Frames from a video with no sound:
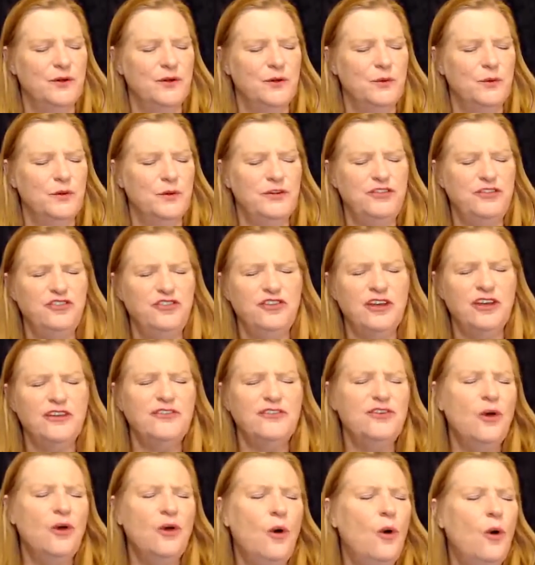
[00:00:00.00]
we just
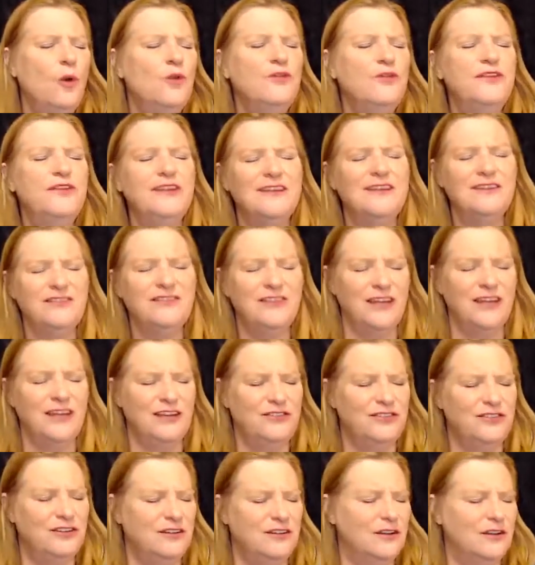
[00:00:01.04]
hold the
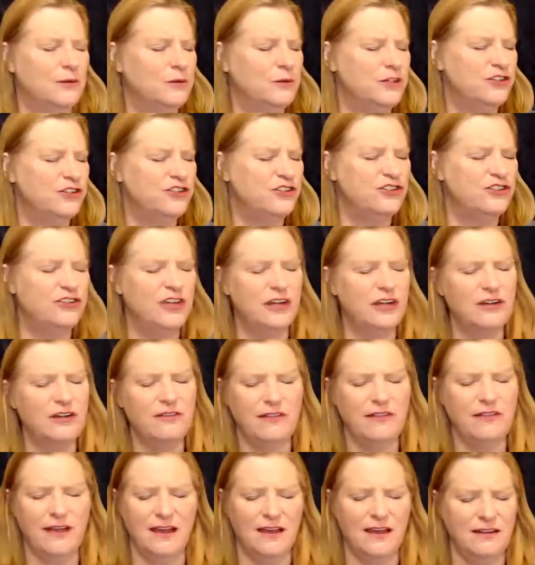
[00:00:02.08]
intention that we share
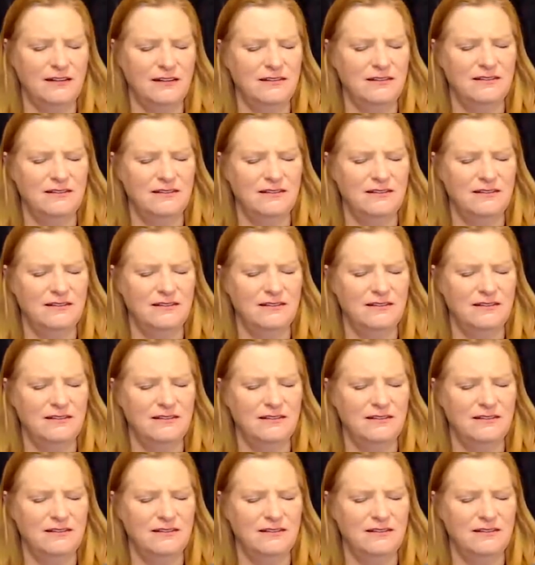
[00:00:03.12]
that